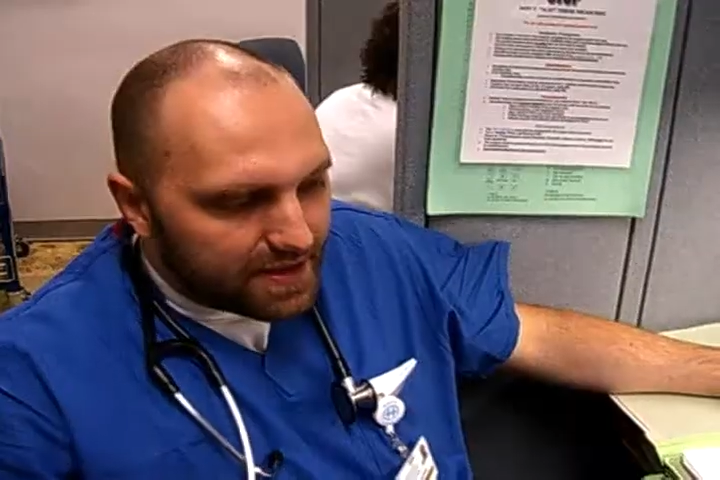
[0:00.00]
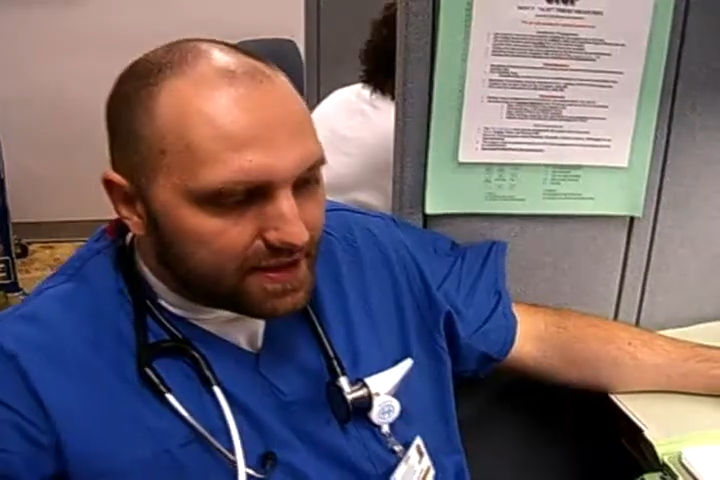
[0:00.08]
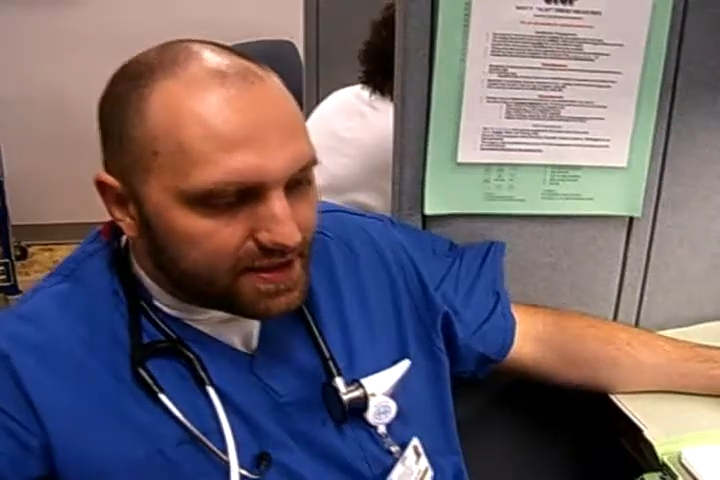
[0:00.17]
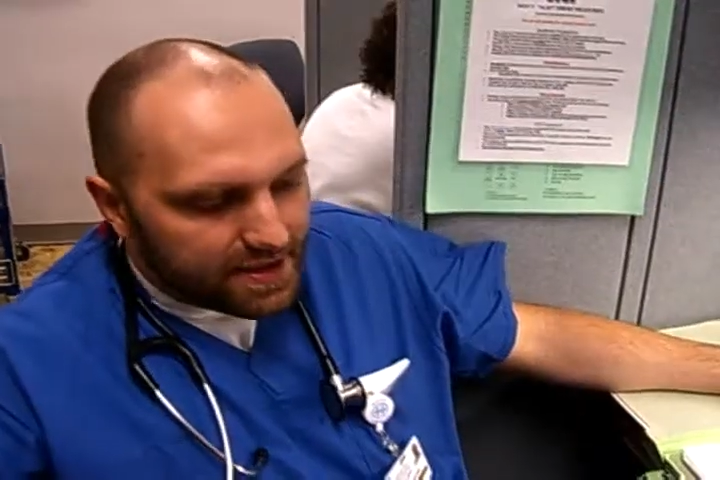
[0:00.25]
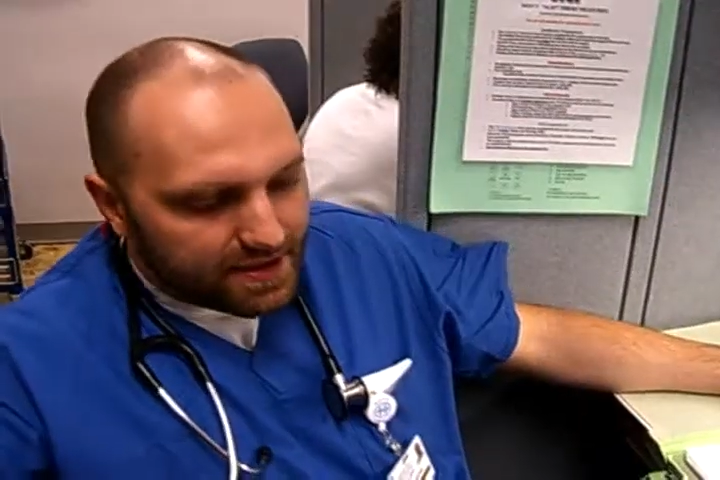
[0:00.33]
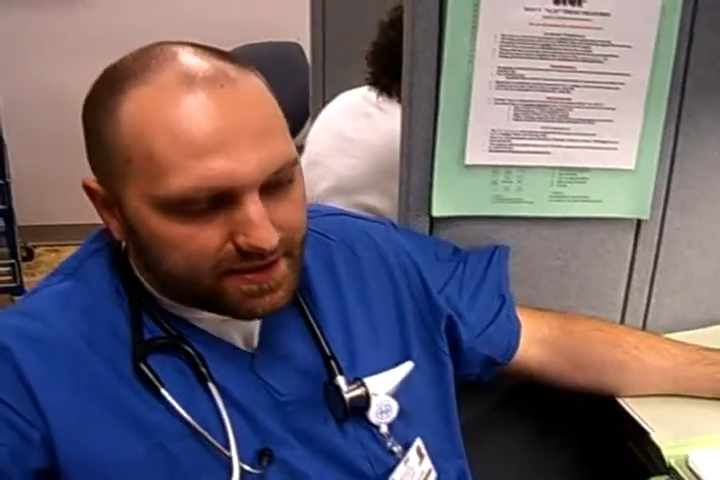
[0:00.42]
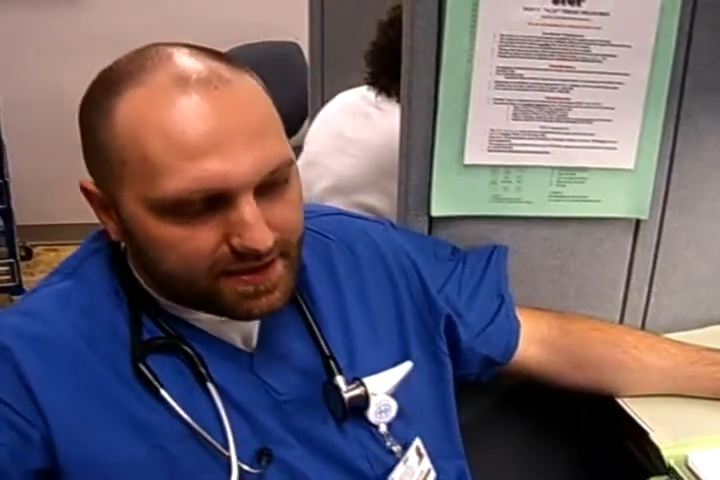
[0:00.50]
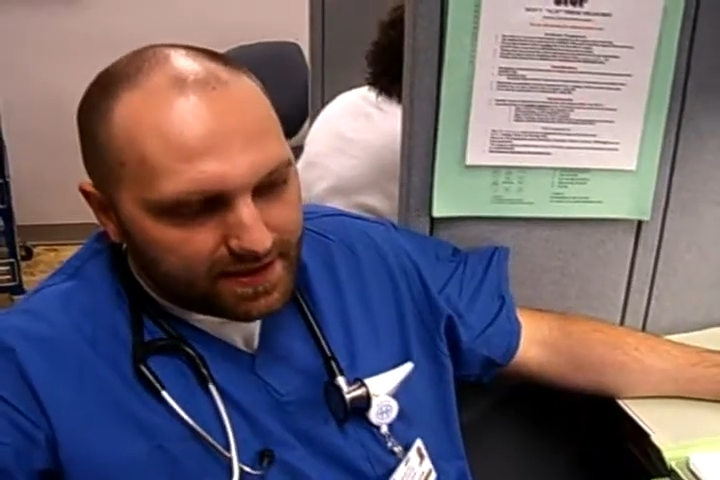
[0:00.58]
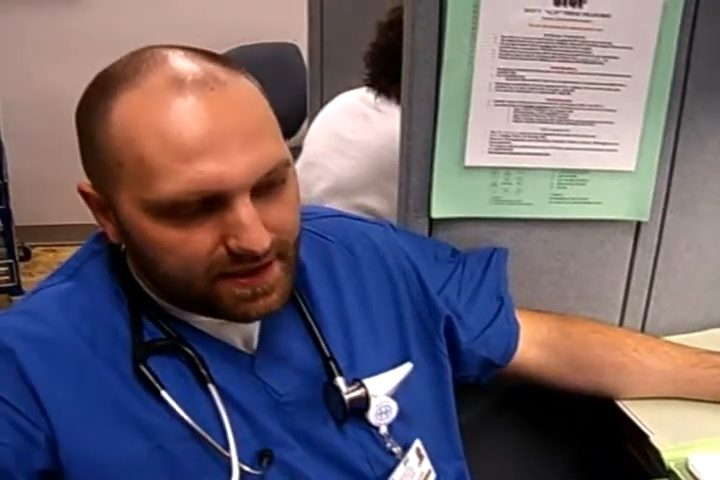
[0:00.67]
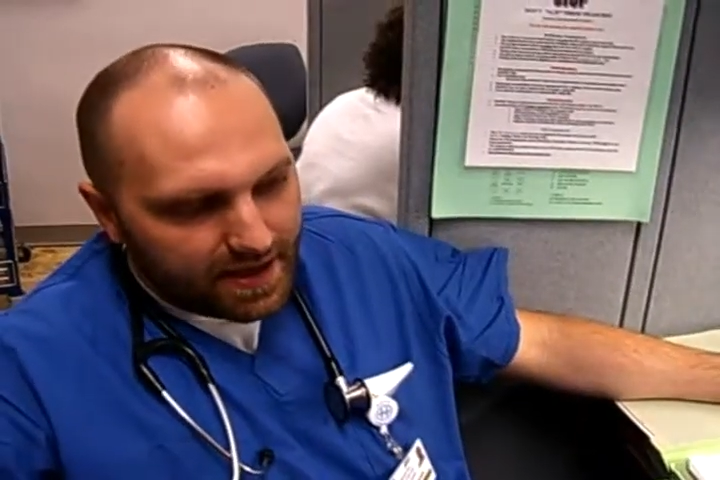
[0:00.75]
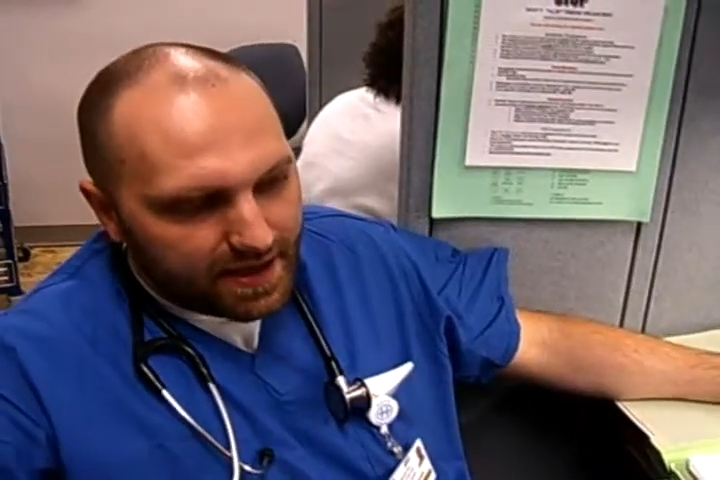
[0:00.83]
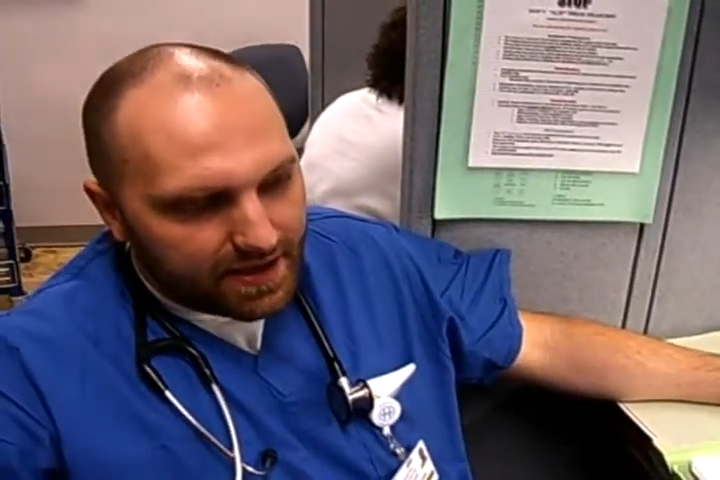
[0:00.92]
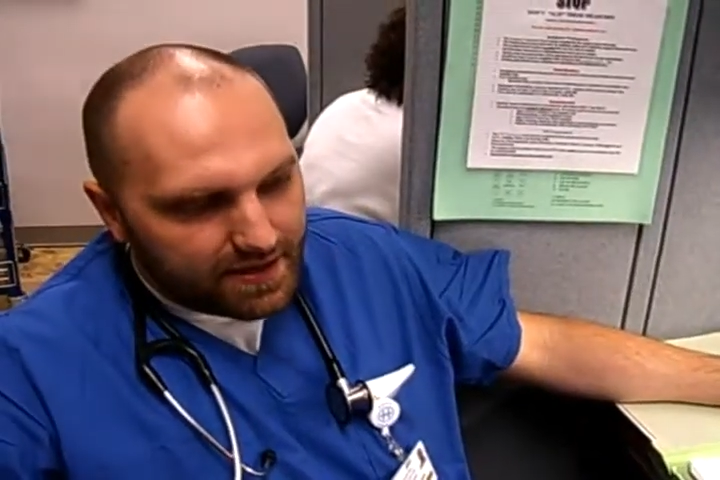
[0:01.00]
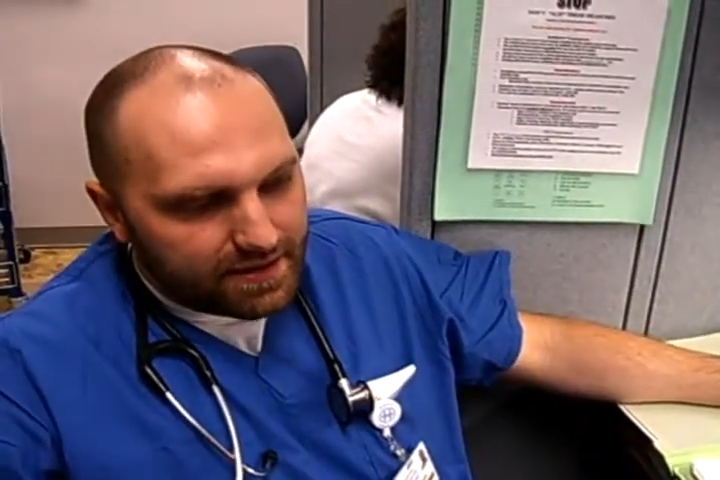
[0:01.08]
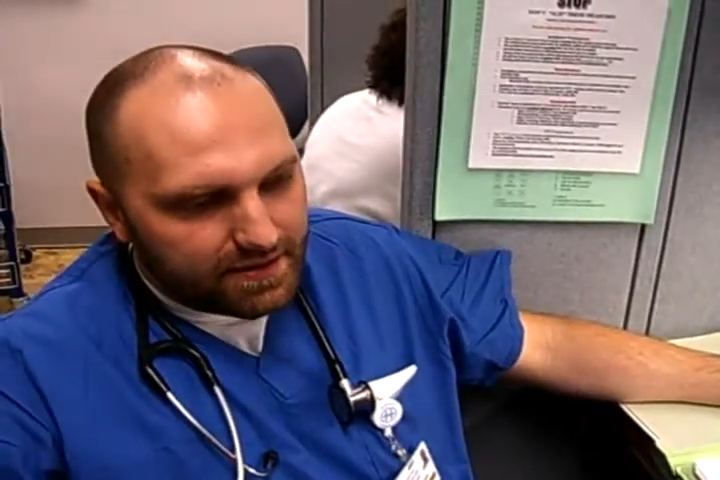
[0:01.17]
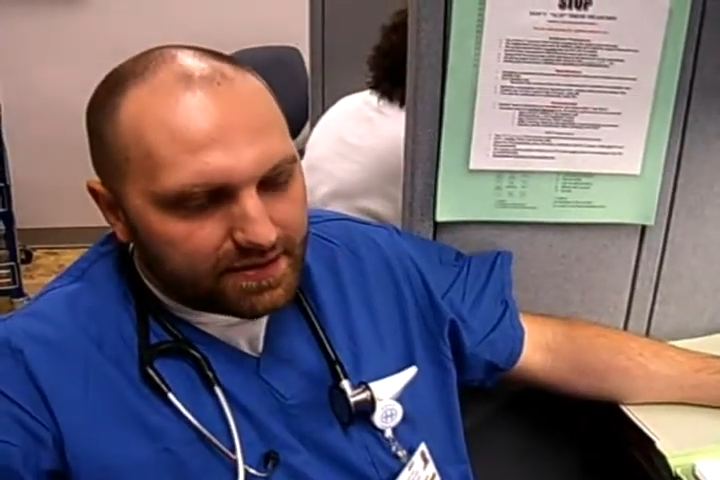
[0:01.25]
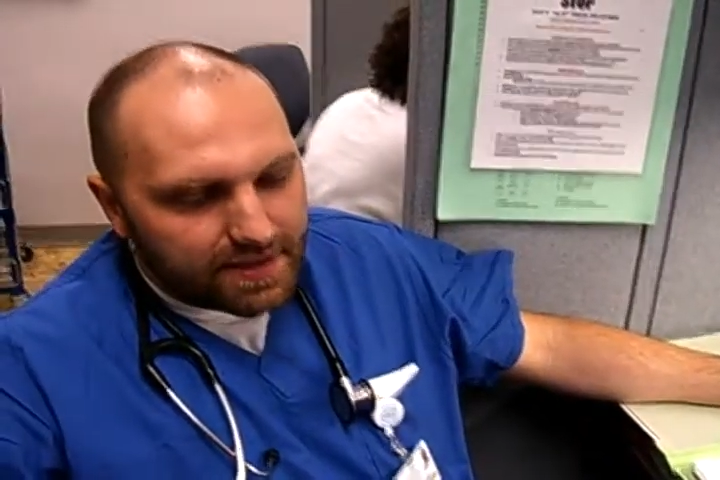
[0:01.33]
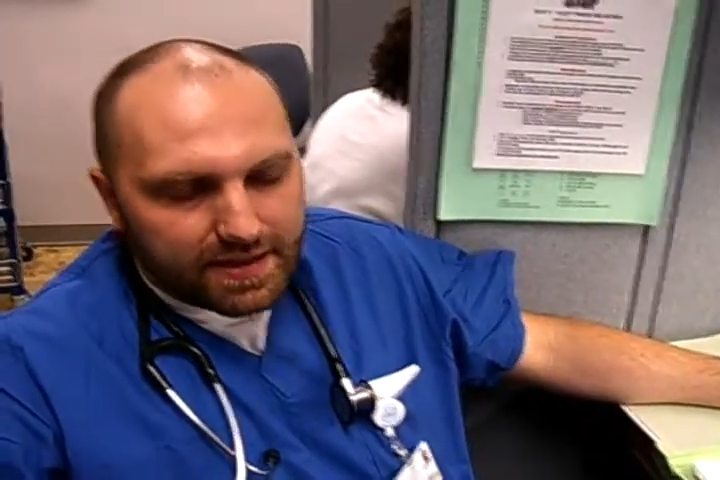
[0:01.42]
of the charts that I had to
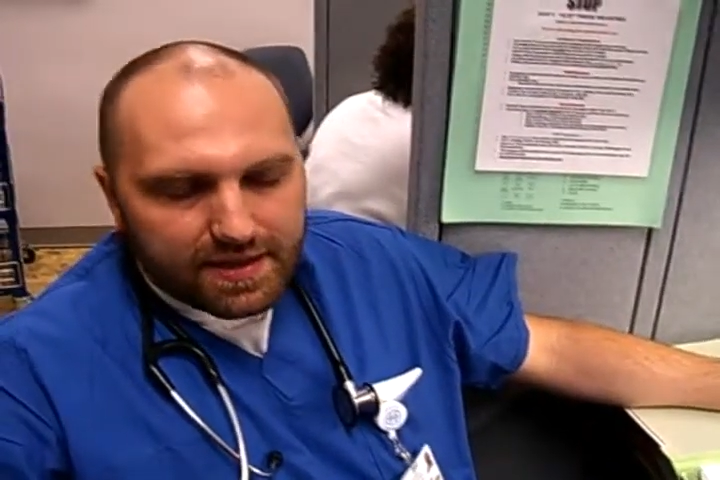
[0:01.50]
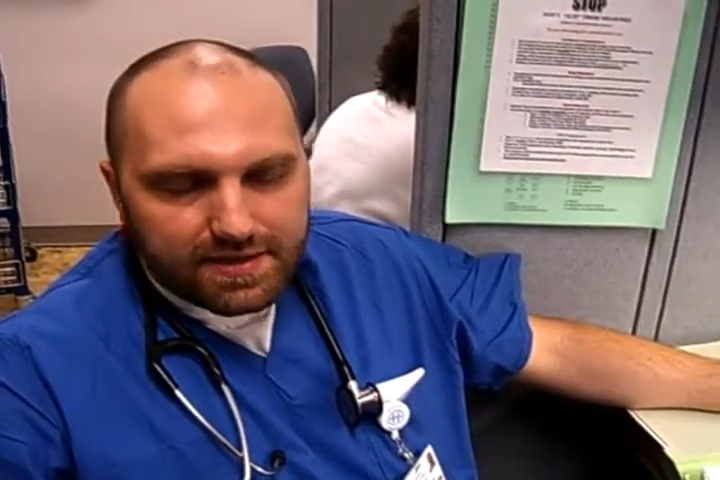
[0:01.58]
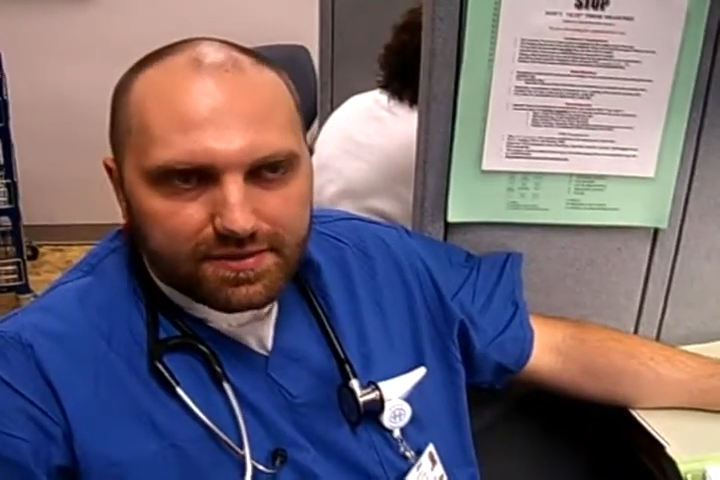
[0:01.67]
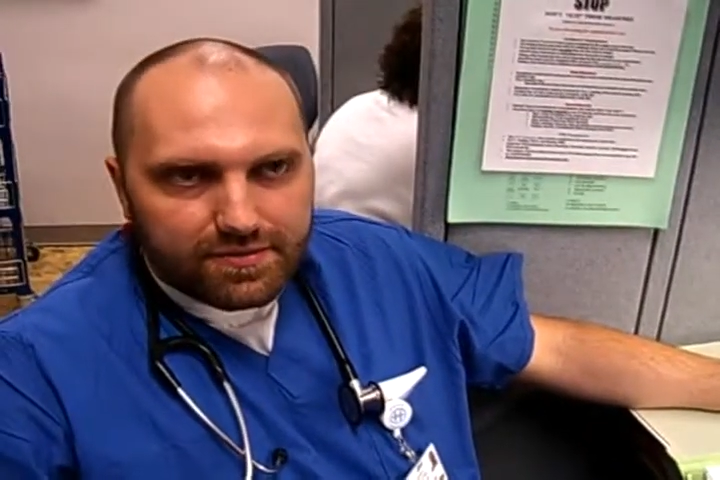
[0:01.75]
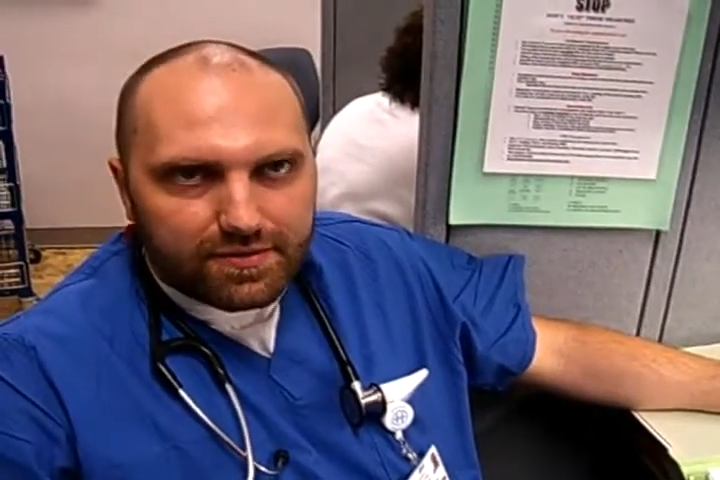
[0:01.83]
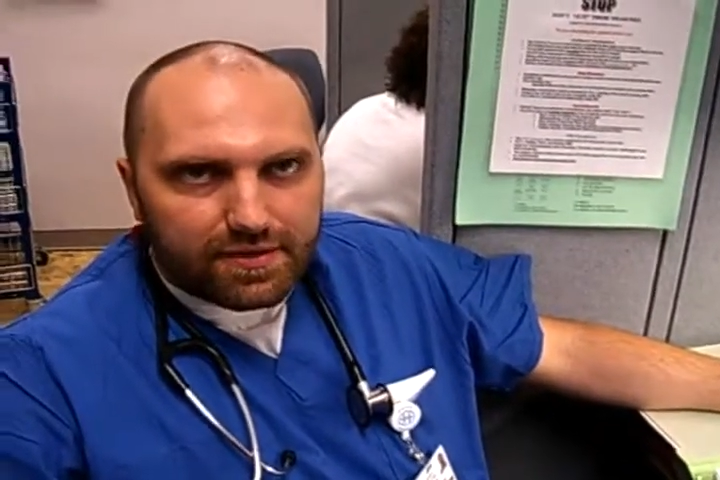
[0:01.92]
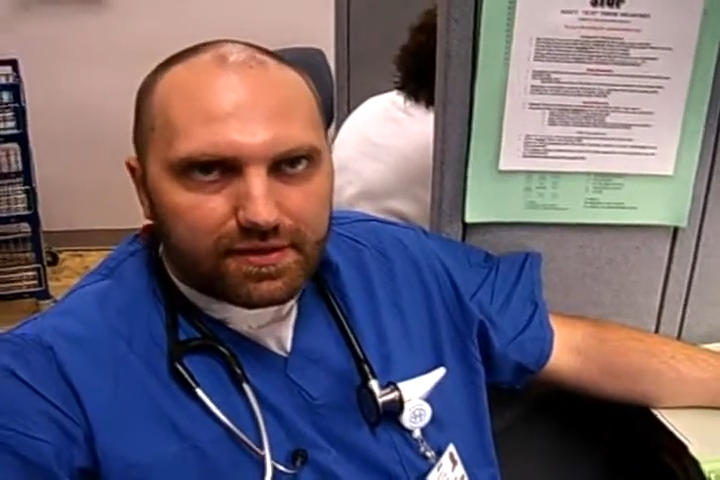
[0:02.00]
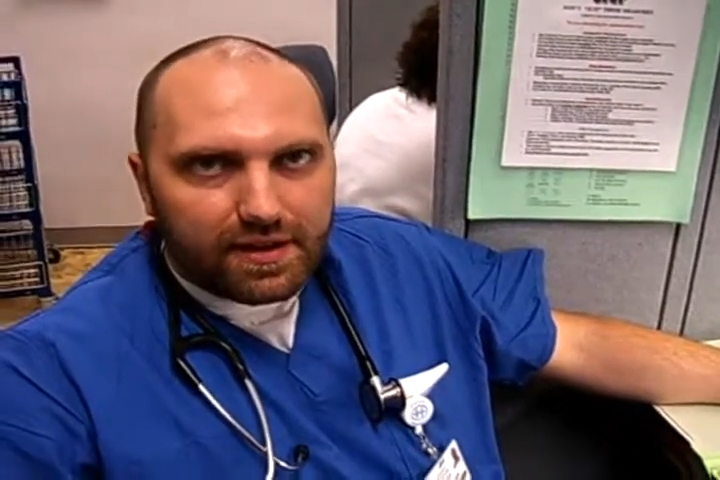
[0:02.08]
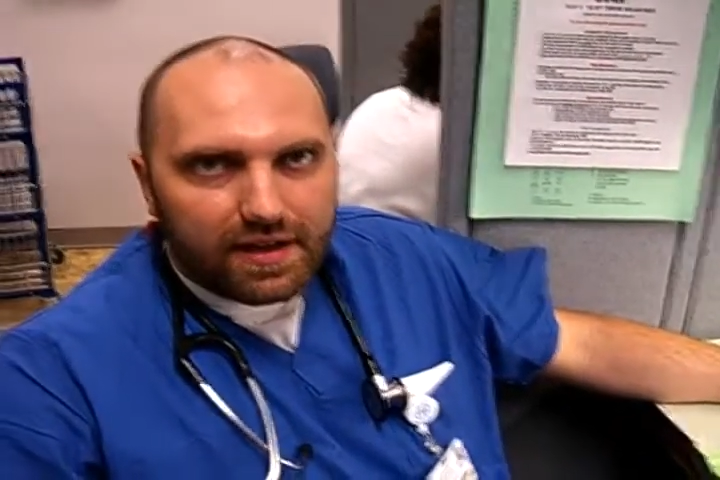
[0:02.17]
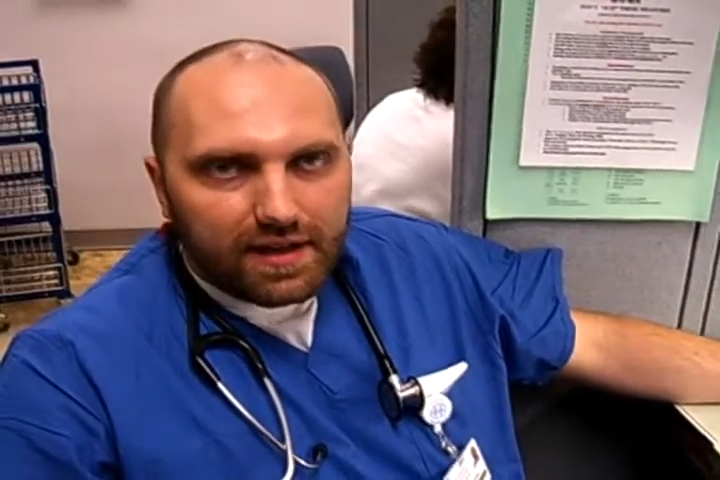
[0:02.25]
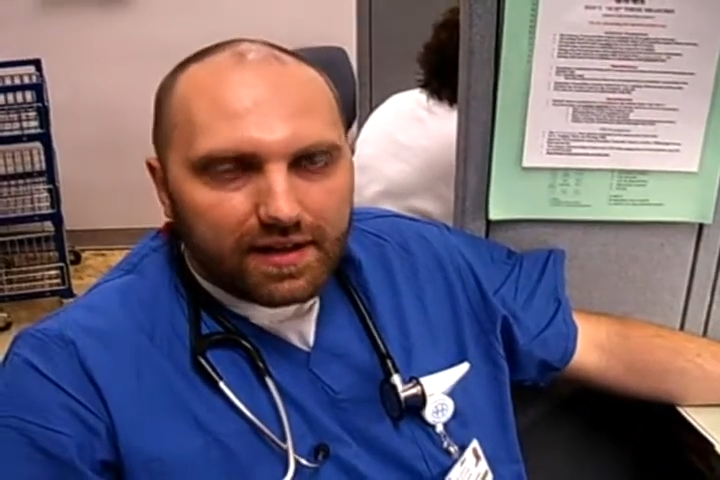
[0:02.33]
do a dictation for